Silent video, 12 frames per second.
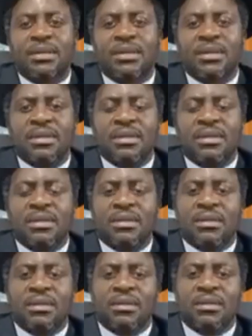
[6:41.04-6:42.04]

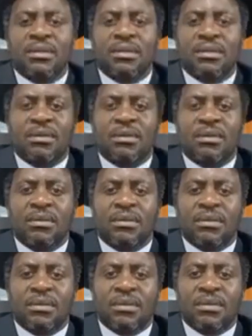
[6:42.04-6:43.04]

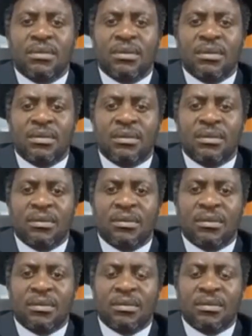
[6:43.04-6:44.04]

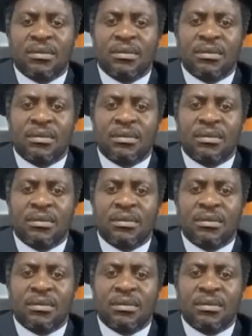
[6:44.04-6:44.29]
(no one is talking)